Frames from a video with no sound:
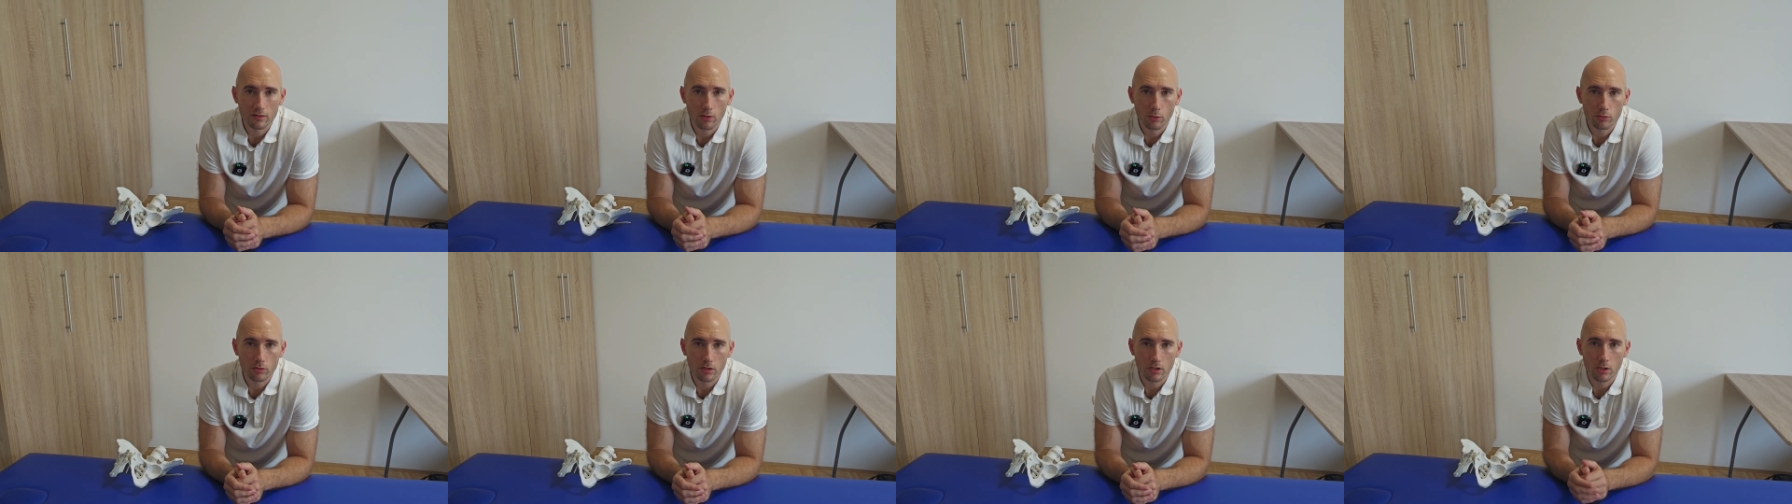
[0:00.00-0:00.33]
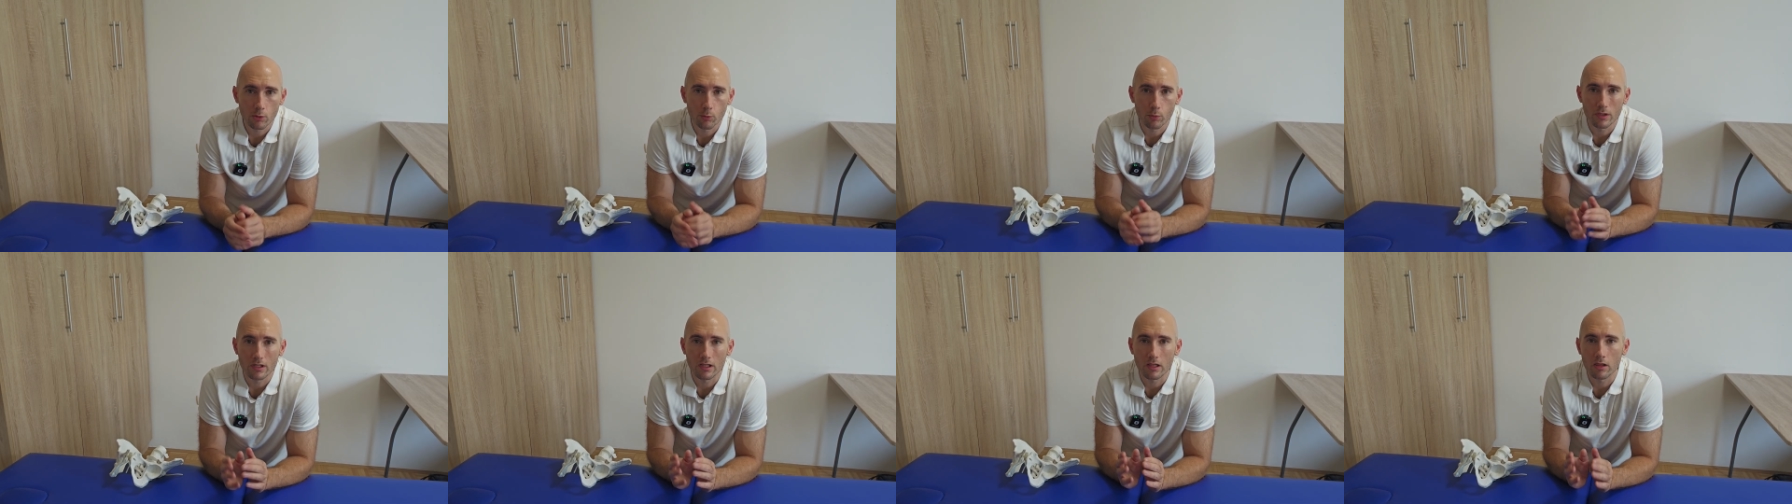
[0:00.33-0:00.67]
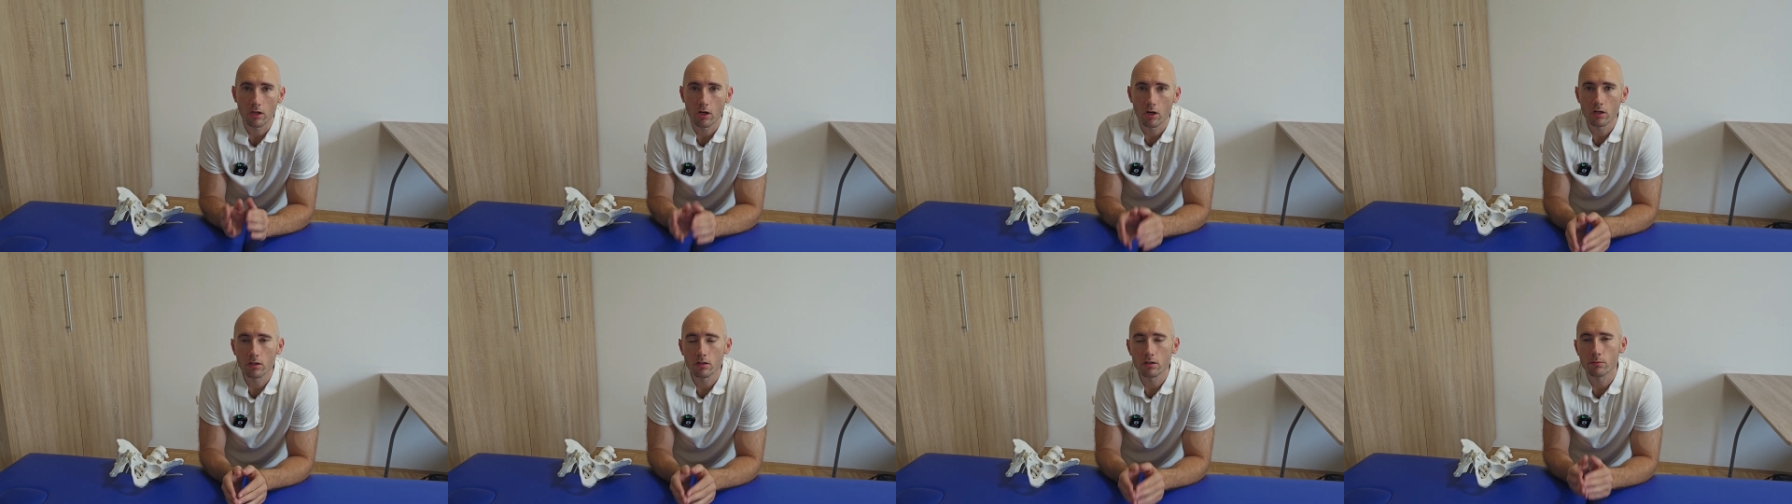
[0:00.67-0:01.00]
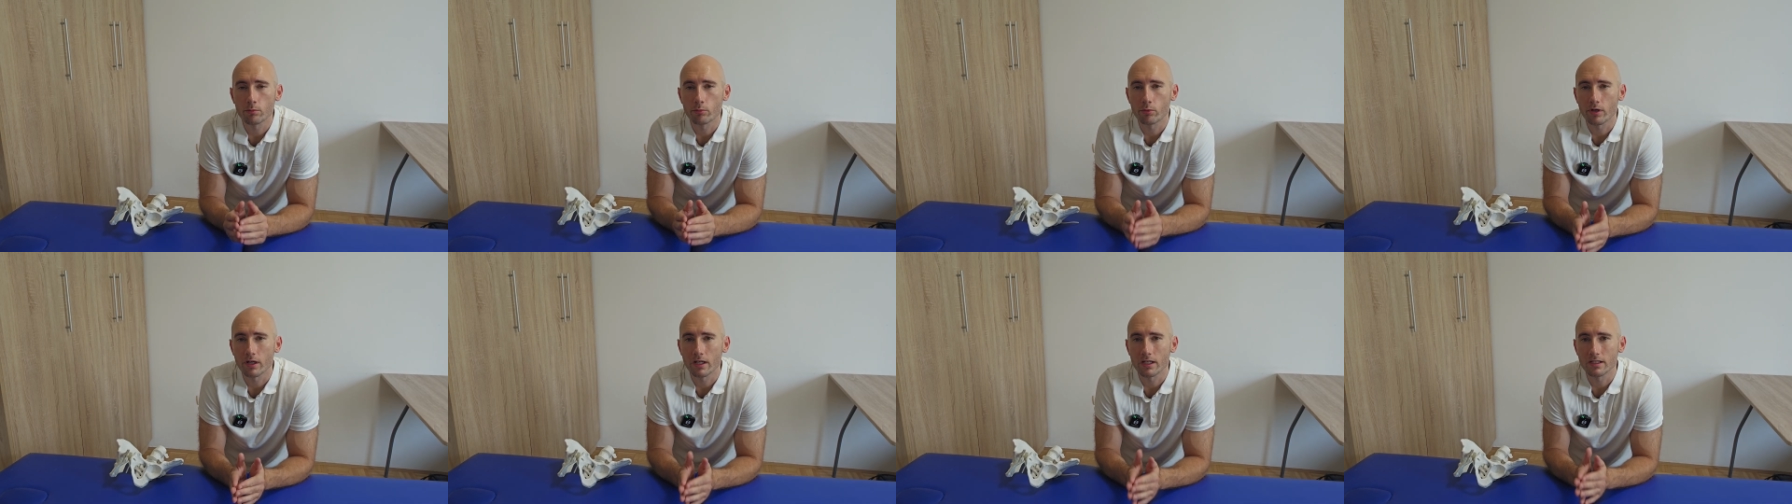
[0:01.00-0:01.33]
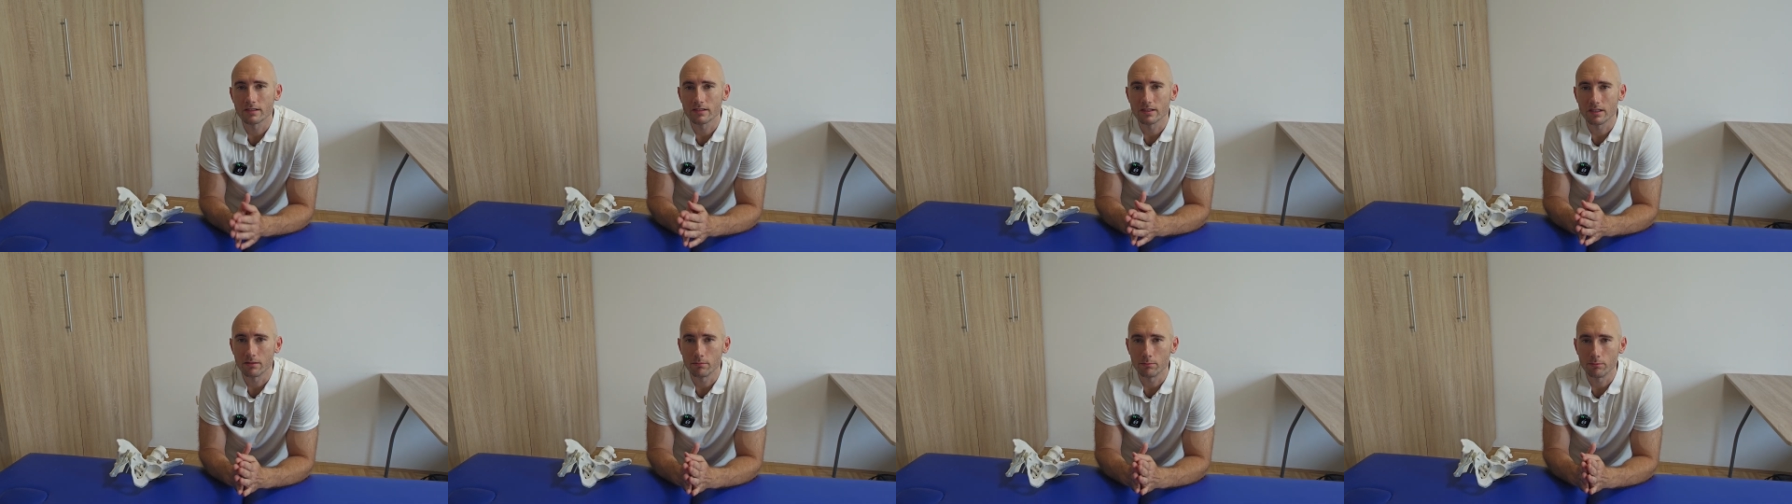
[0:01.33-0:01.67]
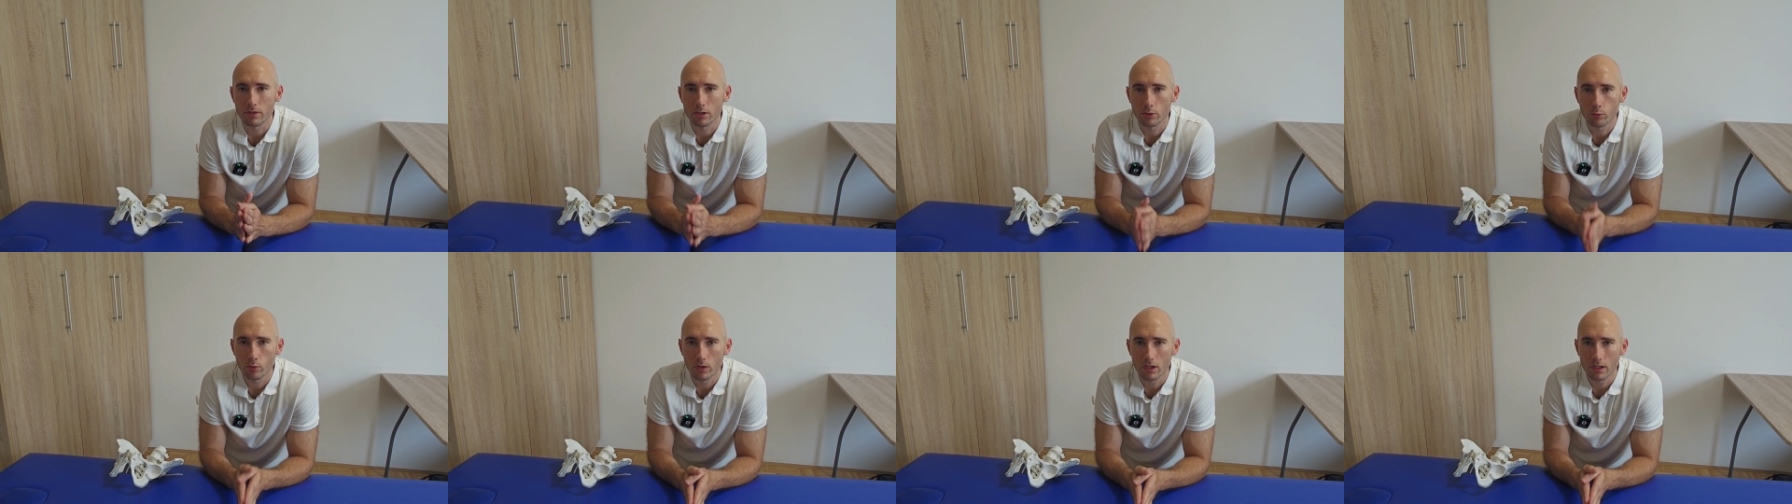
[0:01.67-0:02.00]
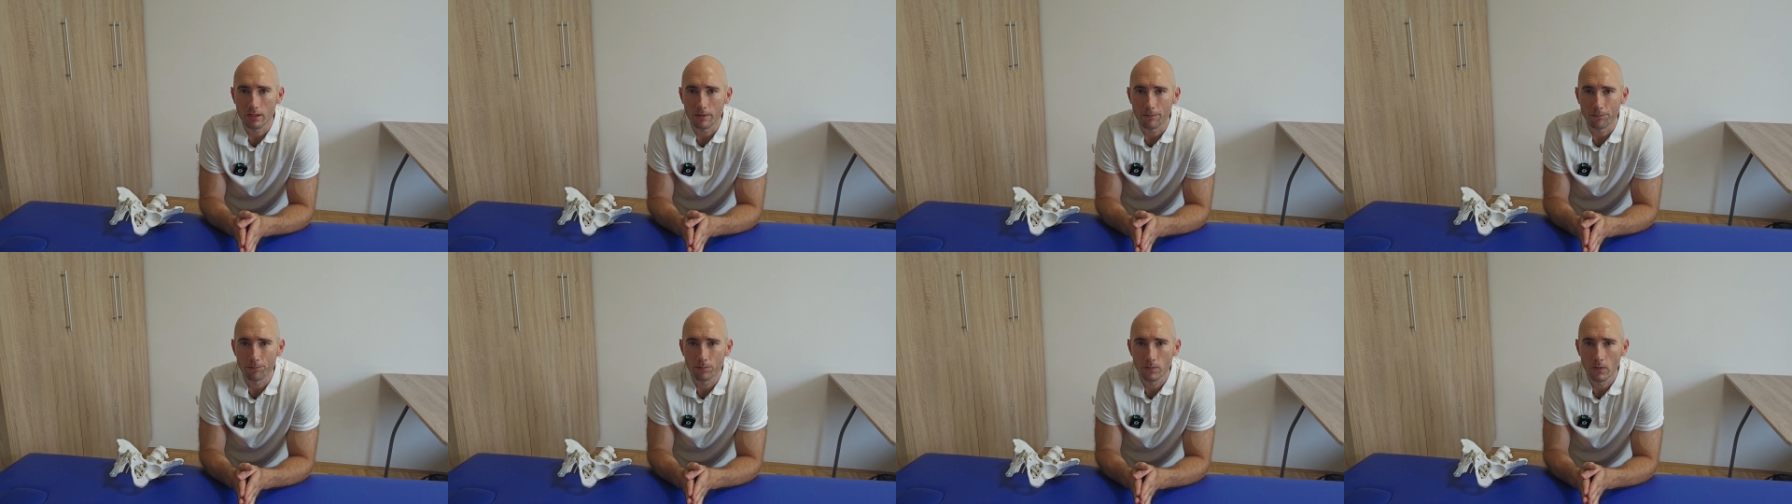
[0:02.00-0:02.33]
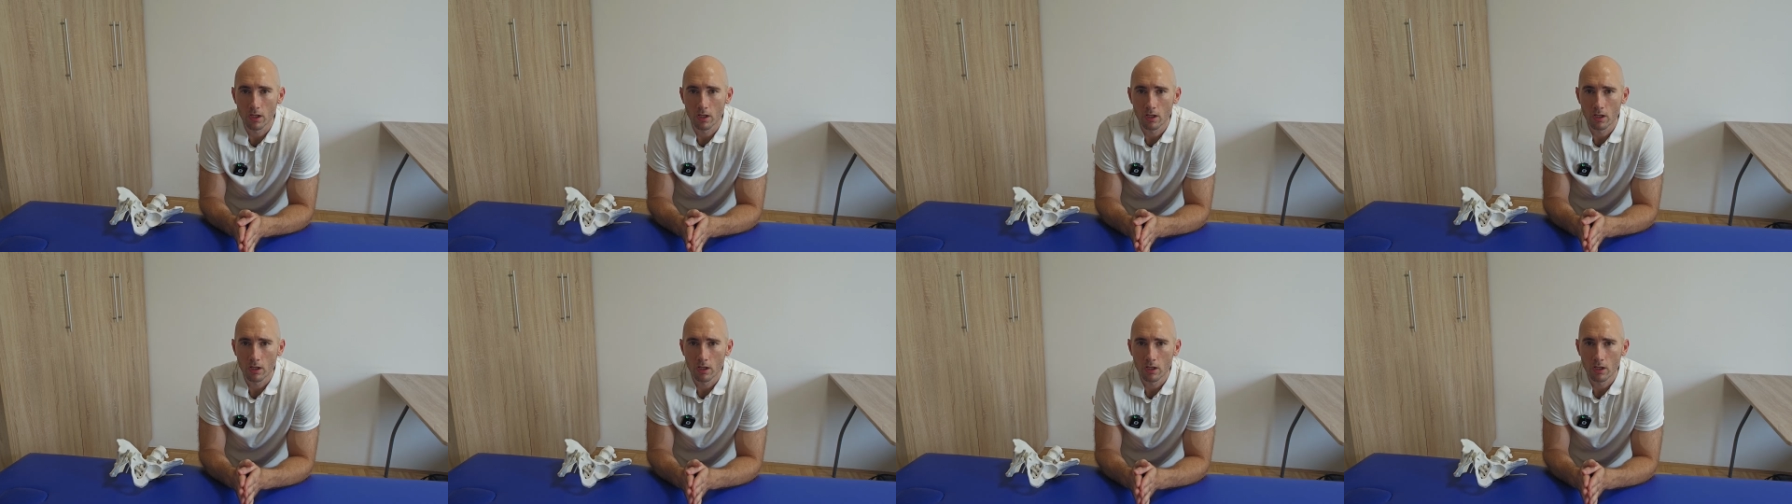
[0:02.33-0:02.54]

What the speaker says: totally with longer breaks in between.